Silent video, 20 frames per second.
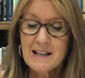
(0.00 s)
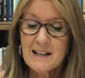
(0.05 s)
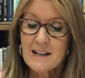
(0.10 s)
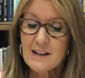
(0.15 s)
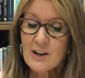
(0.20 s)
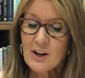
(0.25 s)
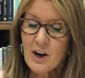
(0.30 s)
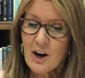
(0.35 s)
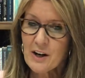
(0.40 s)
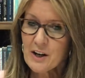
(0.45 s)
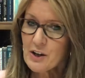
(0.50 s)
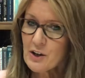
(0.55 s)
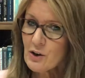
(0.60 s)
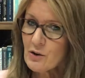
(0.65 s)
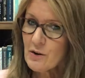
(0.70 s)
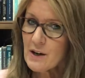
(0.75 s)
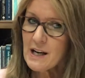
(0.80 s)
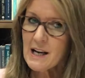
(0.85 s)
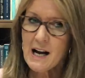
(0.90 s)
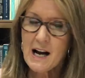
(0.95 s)
God had
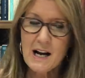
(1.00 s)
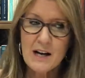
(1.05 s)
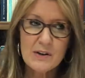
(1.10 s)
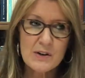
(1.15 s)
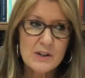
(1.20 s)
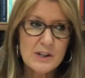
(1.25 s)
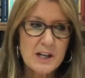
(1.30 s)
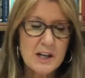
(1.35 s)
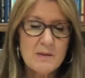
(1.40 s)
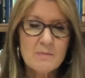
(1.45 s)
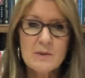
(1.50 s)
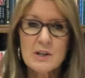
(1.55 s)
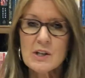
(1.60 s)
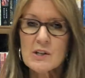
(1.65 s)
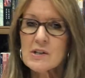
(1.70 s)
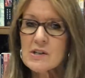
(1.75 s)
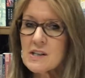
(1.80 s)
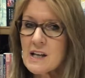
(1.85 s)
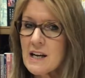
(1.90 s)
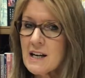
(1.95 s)
already asked him to
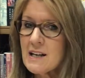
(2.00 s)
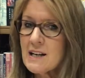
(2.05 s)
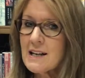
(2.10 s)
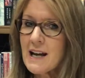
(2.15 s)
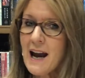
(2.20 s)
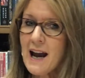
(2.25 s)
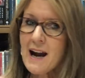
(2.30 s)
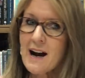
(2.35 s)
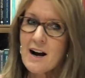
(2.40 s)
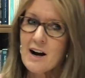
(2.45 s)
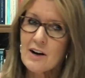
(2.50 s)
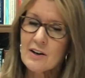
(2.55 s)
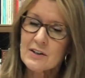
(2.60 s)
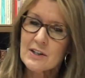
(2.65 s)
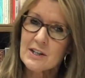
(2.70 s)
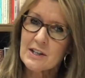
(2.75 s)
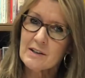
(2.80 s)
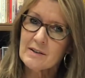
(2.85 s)
send out